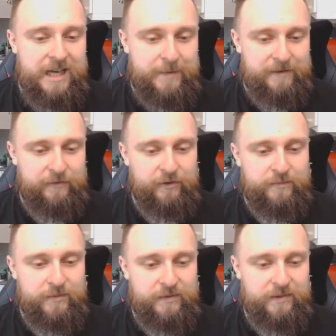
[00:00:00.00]
A back four
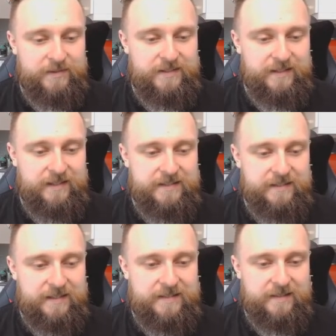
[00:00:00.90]
of Munoz, De Ligt,
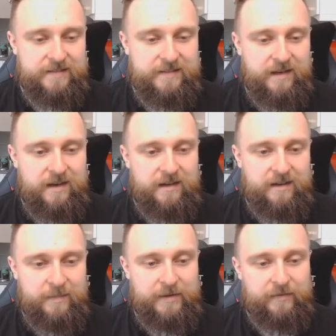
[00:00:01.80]
Lette and Sarr.
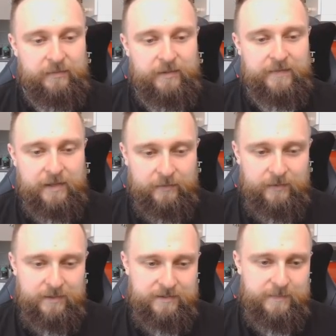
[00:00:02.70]
A midfield three of
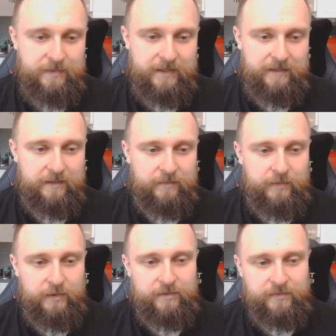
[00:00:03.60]
LUS, Mirangila and
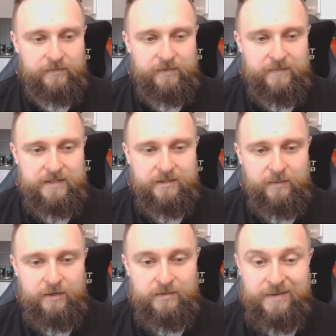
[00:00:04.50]
Rue. And front three of Neto,
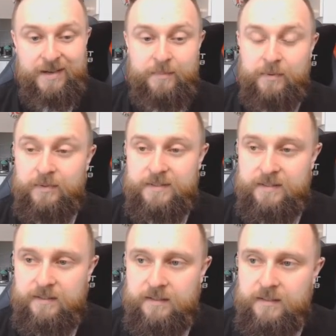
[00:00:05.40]
Gnonto and
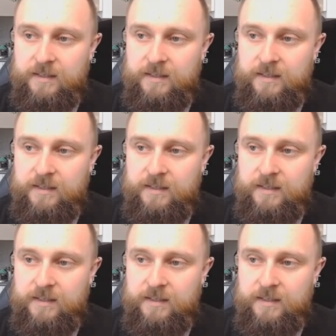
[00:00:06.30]
Pulisic.